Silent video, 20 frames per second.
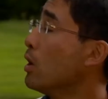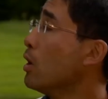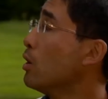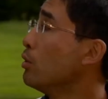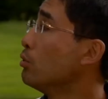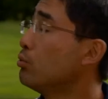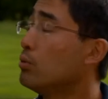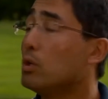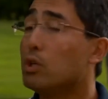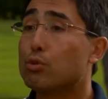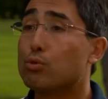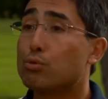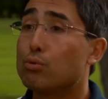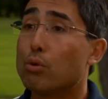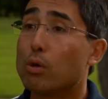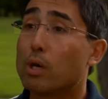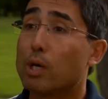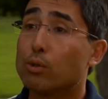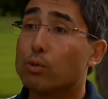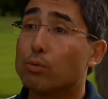There's a very
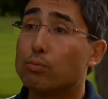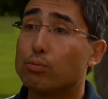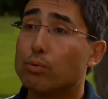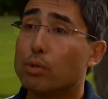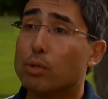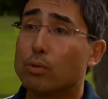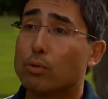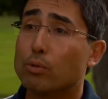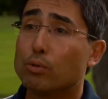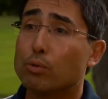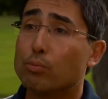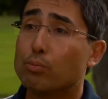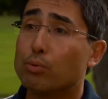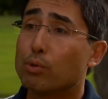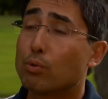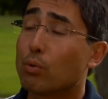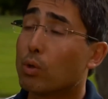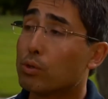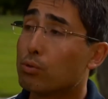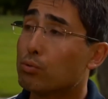high standard. We can
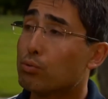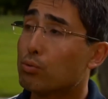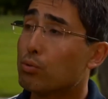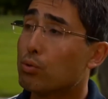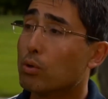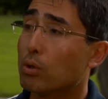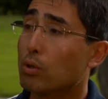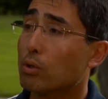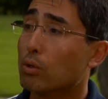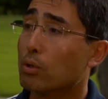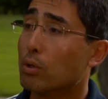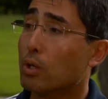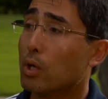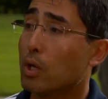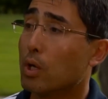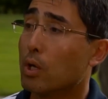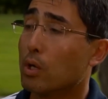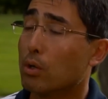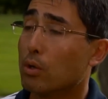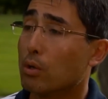see it every day out on
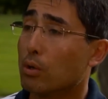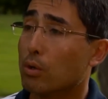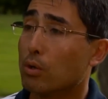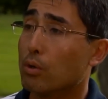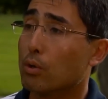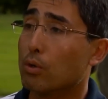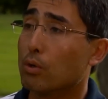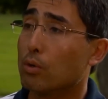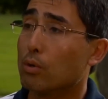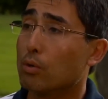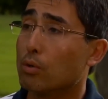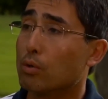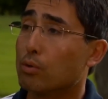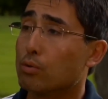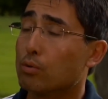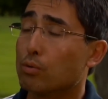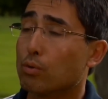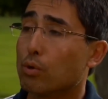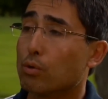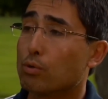the course
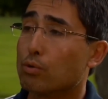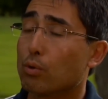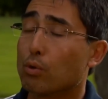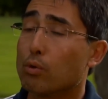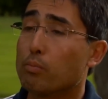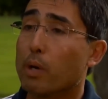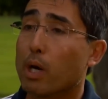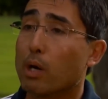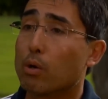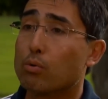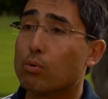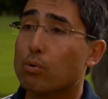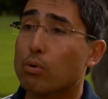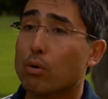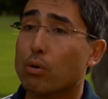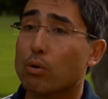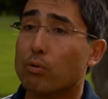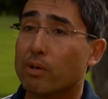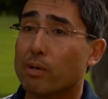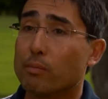and among the
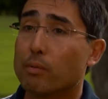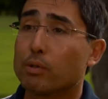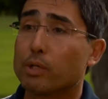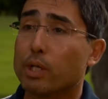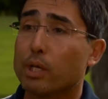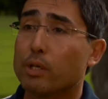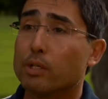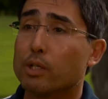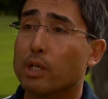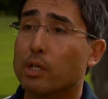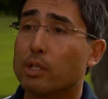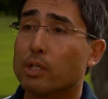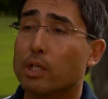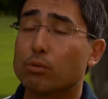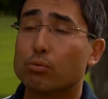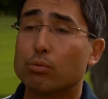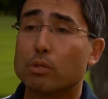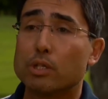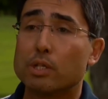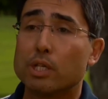nations are some of the
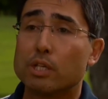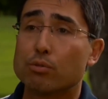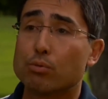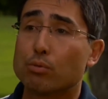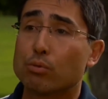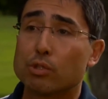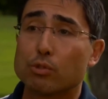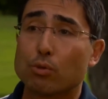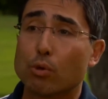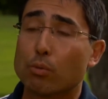world's best